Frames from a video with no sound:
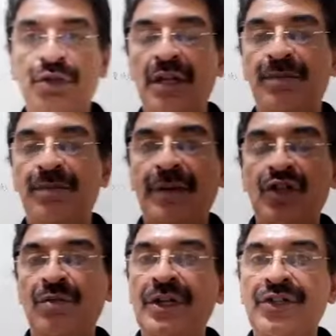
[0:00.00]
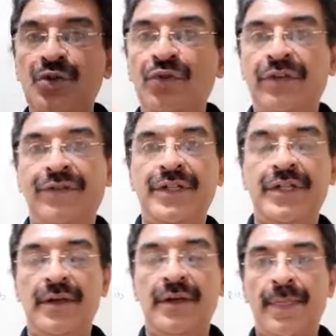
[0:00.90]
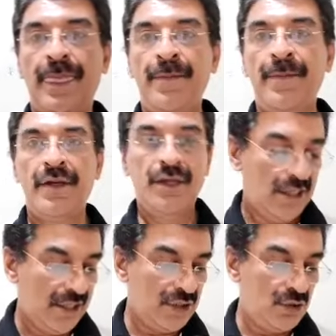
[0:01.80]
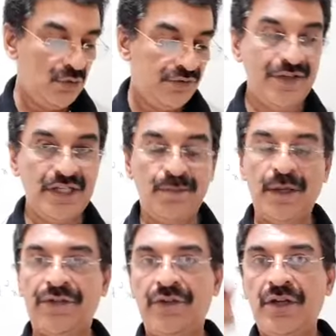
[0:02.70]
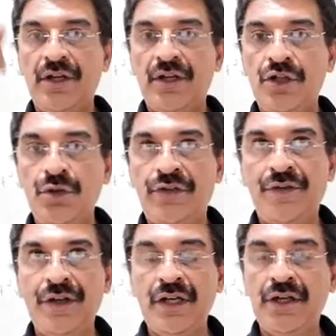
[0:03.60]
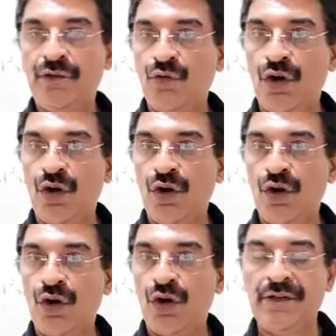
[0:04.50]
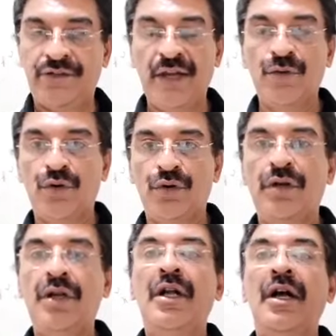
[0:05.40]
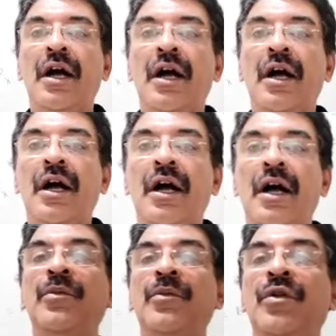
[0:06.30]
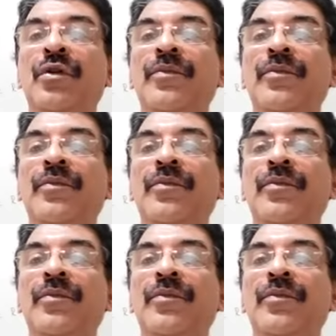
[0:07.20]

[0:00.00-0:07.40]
3 pi by 2 means 270. Again, 270 plus 270 is what multiple? The same rule. Apply the same rule.